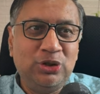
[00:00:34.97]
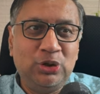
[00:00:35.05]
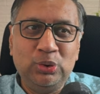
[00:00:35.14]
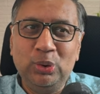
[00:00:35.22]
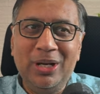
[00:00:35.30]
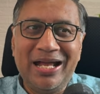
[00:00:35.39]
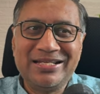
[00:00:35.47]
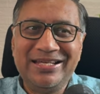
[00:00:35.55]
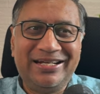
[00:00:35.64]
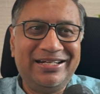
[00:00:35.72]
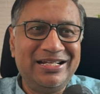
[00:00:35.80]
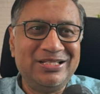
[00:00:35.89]
Two large
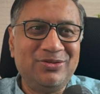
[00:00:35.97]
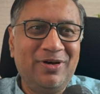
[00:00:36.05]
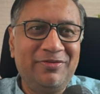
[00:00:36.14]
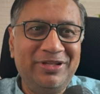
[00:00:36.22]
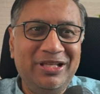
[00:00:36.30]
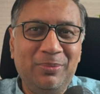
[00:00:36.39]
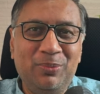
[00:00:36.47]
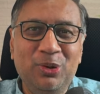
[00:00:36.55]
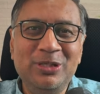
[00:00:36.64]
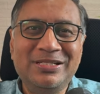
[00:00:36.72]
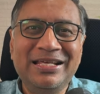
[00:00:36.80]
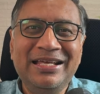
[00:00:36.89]
sectors were with the
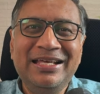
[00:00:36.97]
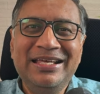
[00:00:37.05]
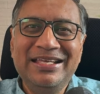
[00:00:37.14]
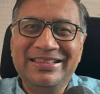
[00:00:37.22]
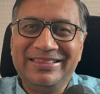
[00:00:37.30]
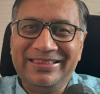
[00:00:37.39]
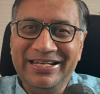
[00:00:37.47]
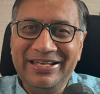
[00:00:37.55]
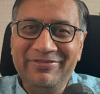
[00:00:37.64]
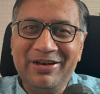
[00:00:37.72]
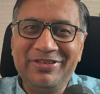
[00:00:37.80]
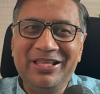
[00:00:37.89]
bulls, three
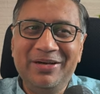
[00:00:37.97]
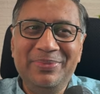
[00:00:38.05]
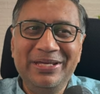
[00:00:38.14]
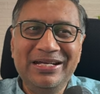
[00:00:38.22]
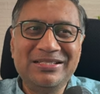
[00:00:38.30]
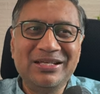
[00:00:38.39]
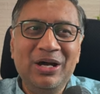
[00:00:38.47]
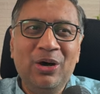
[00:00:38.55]
were with the bears.